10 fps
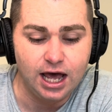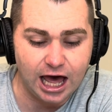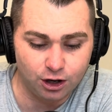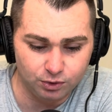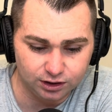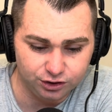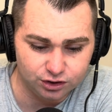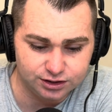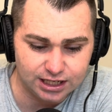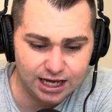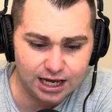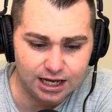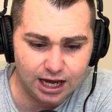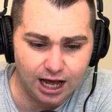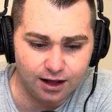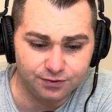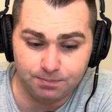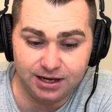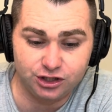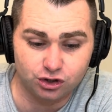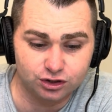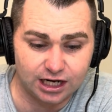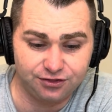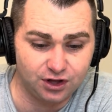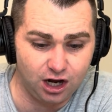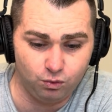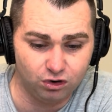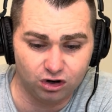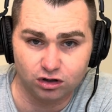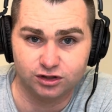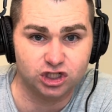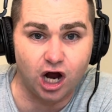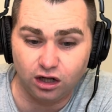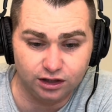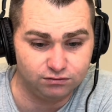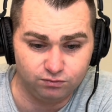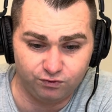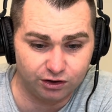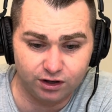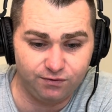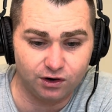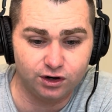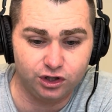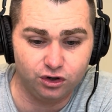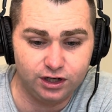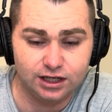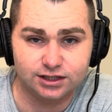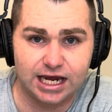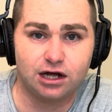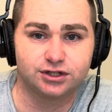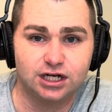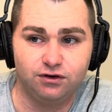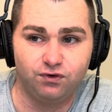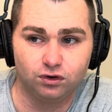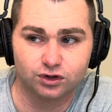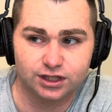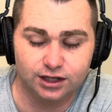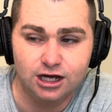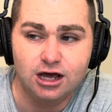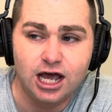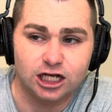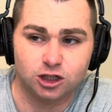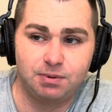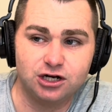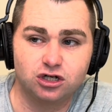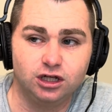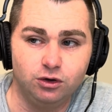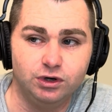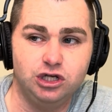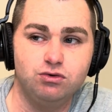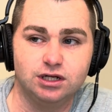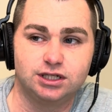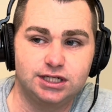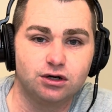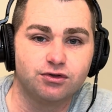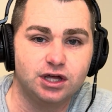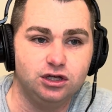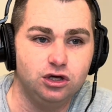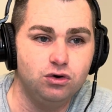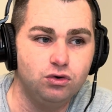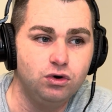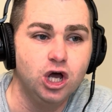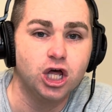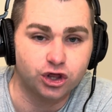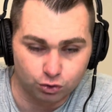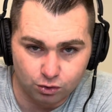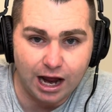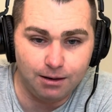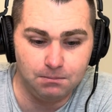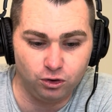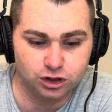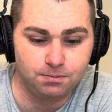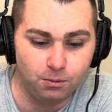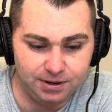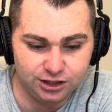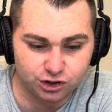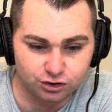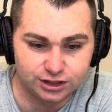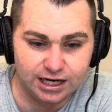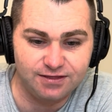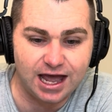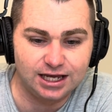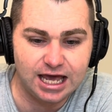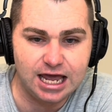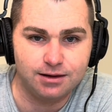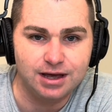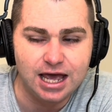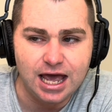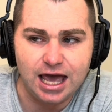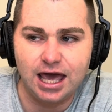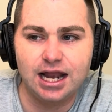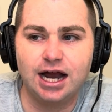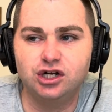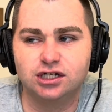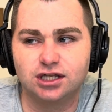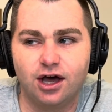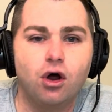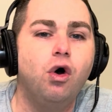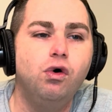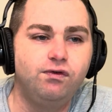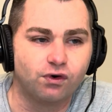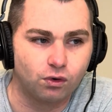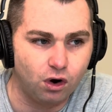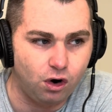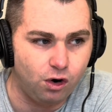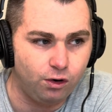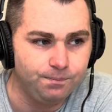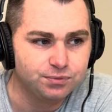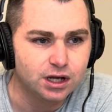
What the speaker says: had a really good day. The pitchers I thought were solid, very, very good against Cal State Fullerton, especially when you consider that you threw out multiple pitchers in that game. And I just thought overall,